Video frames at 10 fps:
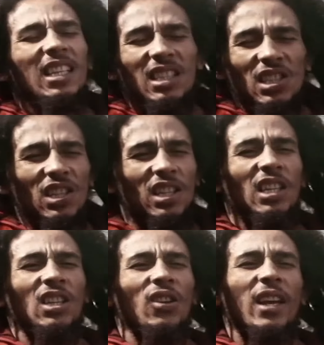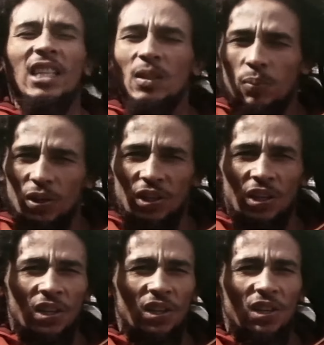an easy thing to
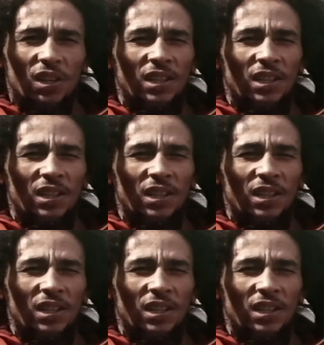explain